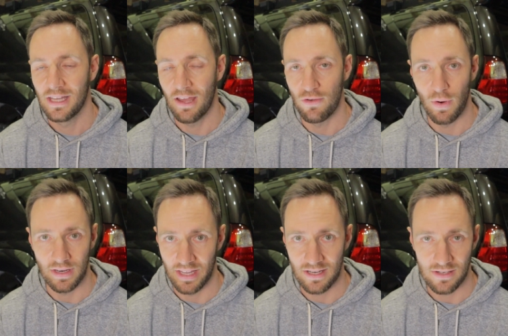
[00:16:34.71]
If you
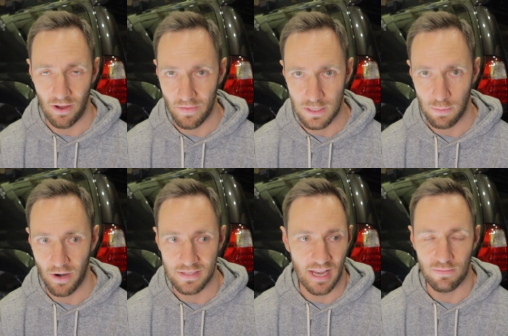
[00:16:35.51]
want links to all these
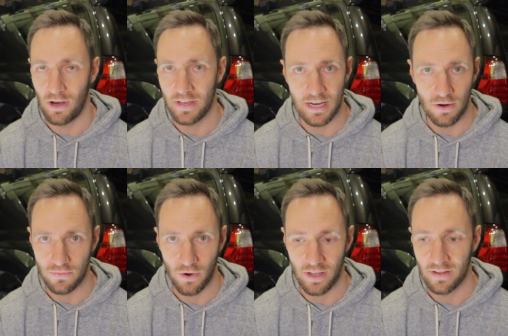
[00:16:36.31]
parts, I have them all laid out
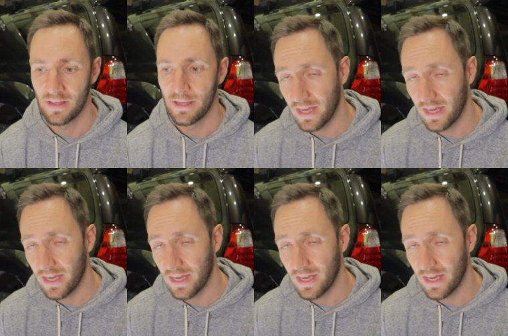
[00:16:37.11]
for you.